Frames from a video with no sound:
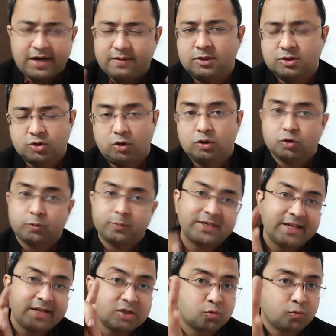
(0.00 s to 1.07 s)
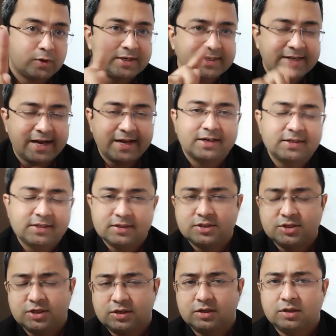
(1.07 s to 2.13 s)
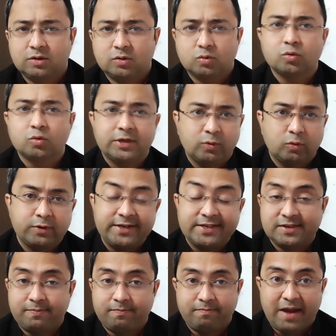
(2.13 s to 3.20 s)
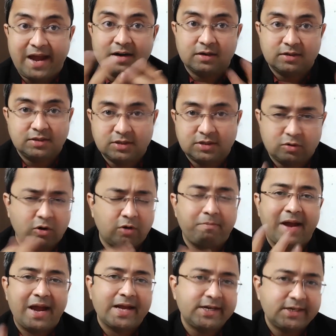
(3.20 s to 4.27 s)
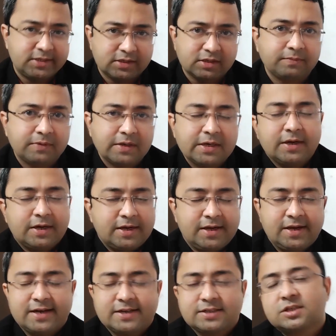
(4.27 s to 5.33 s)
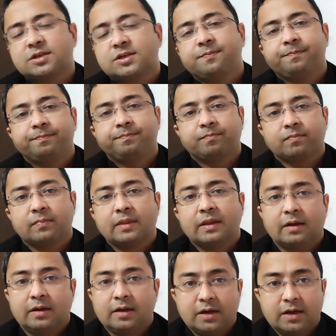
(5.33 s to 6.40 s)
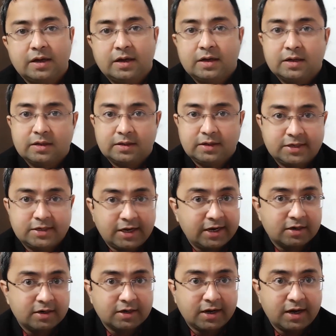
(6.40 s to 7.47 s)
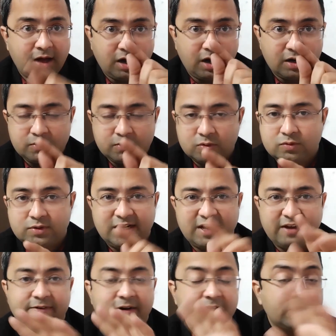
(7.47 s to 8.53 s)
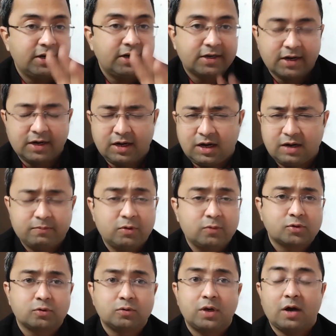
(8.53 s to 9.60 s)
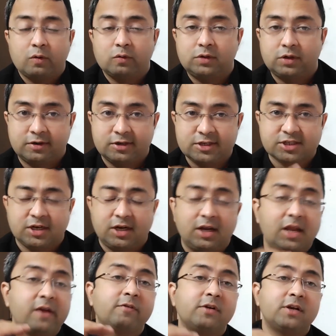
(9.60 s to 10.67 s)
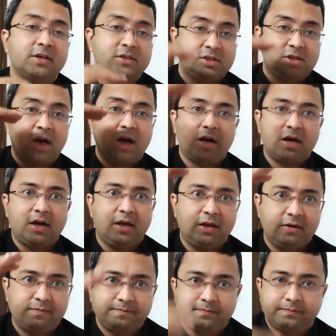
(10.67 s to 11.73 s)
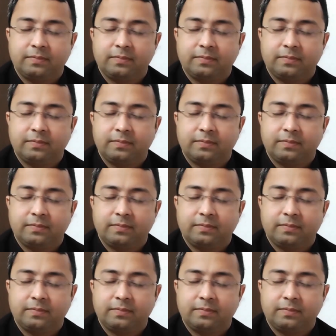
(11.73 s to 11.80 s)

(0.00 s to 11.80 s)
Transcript: animals also, but there is one tiger in the jungle who is a man hunter or man eater. Yes, the tiger can harm you, definitely it can harm you. So now the risk level is high.